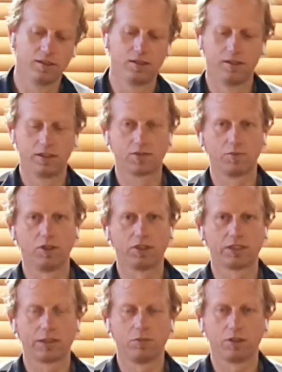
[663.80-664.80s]
This might
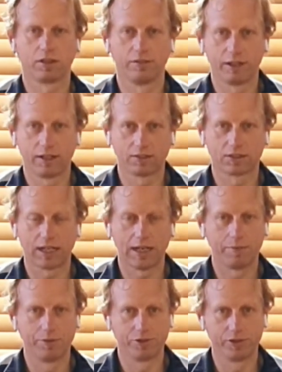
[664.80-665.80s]
seem like advanced
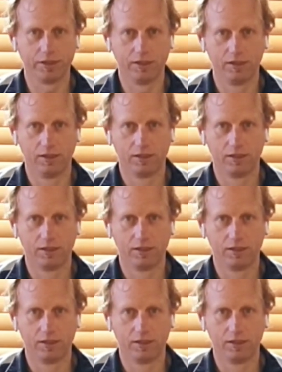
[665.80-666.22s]
carpentry,